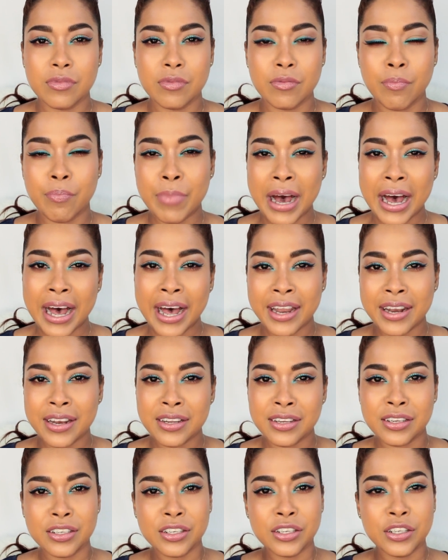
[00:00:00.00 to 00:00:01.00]

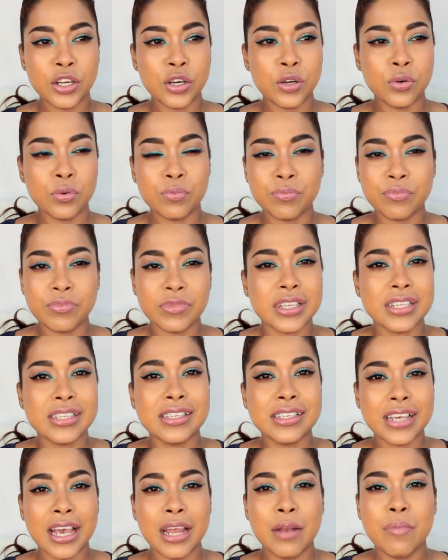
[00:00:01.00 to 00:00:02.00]
bad, you know,
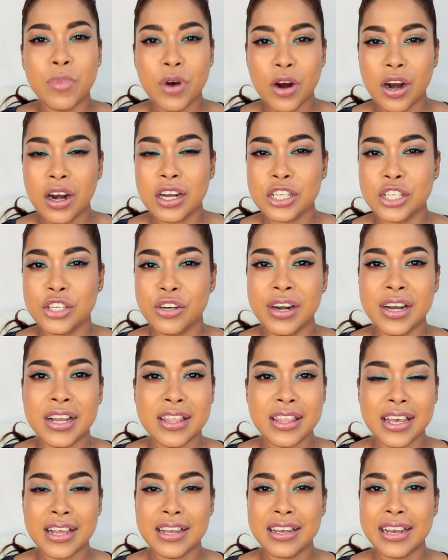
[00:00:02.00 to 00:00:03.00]
skin marks or
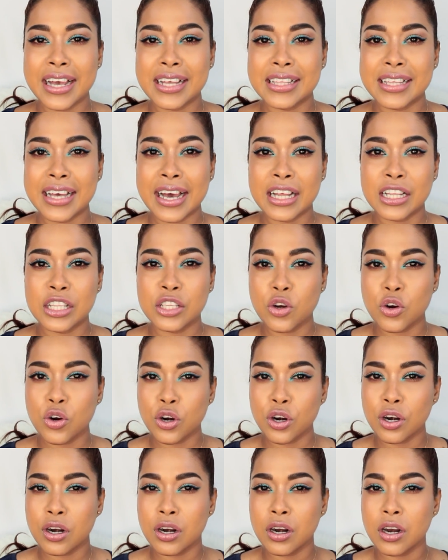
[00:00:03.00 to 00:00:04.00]
anything like that,
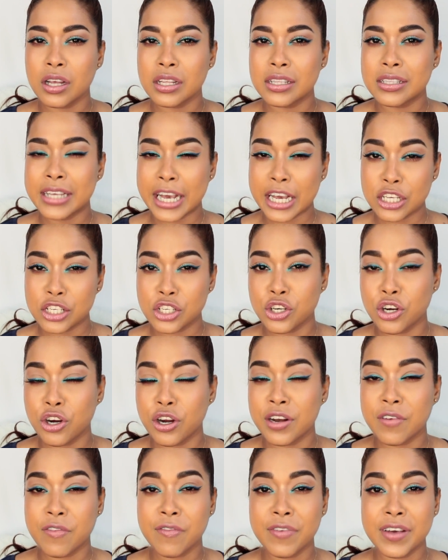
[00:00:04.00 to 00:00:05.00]
or texture
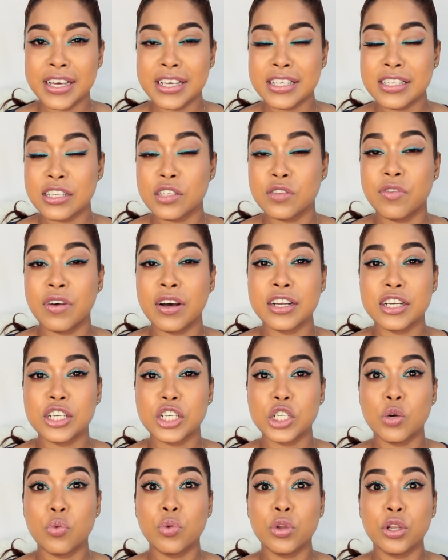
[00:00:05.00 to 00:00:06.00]
on the face, this
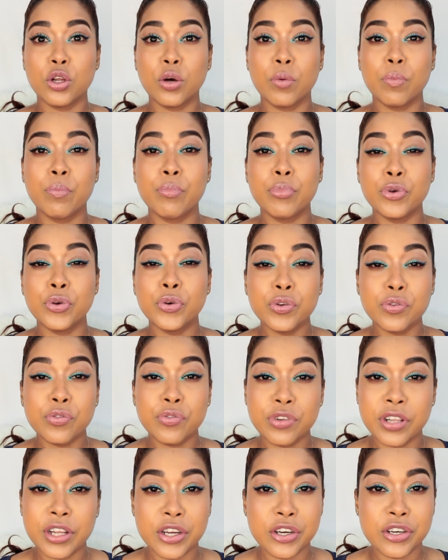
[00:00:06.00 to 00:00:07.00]
foundation will look
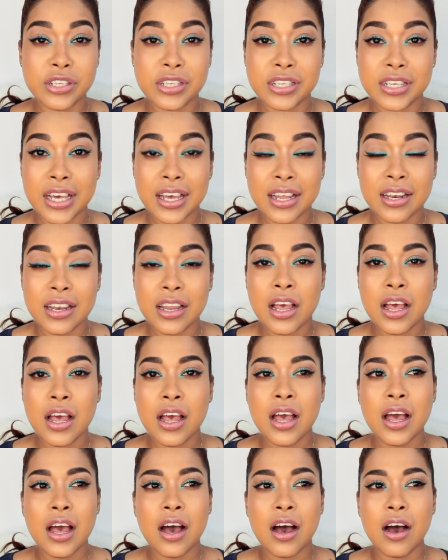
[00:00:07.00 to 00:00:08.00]
beautiful on your skin.
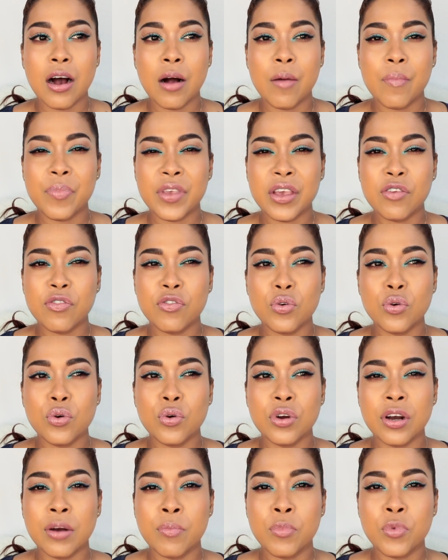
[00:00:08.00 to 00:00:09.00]
If
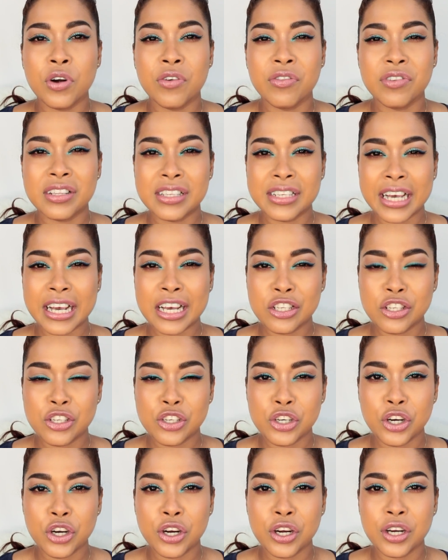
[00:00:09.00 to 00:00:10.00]
you are more of a
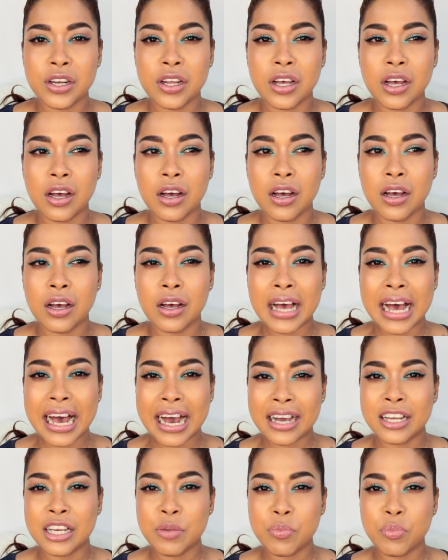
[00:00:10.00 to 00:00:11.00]
textured,
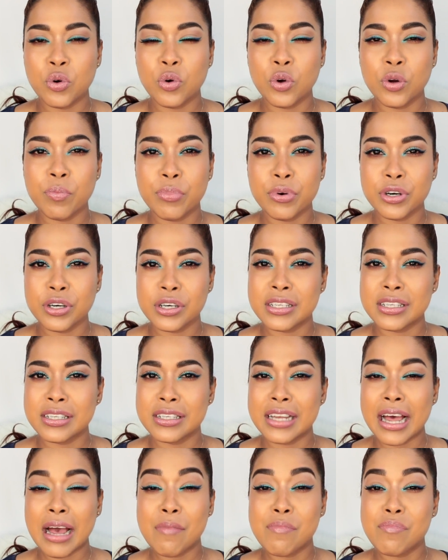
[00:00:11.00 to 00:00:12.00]
acne prone
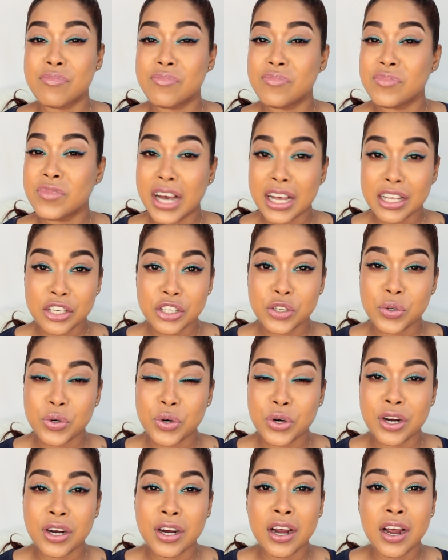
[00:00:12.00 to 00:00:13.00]
person, I'm not
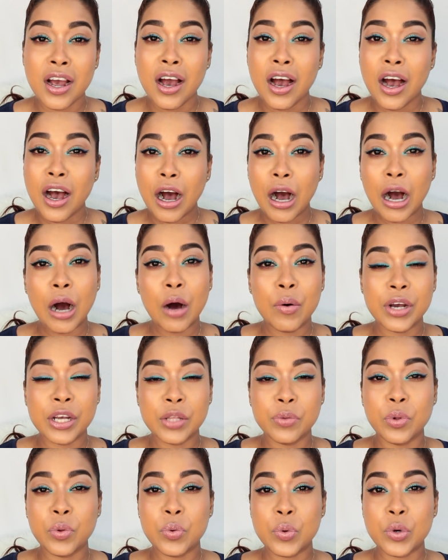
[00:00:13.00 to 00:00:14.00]
sure how
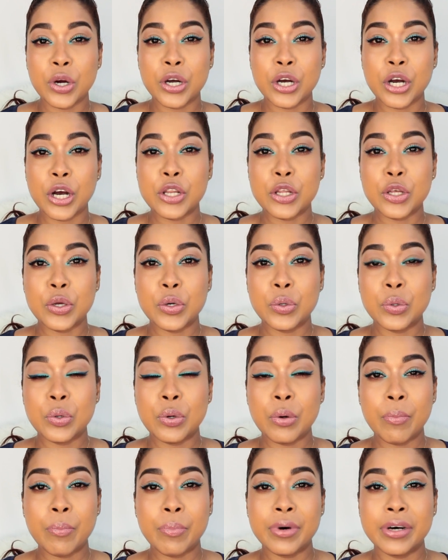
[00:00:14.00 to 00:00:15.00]
it will work on
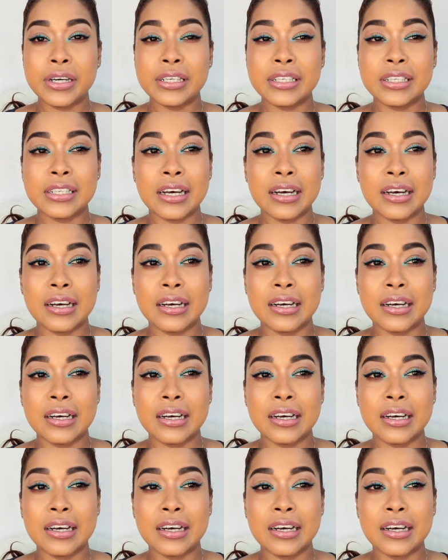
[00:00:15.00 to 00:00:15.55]
you, but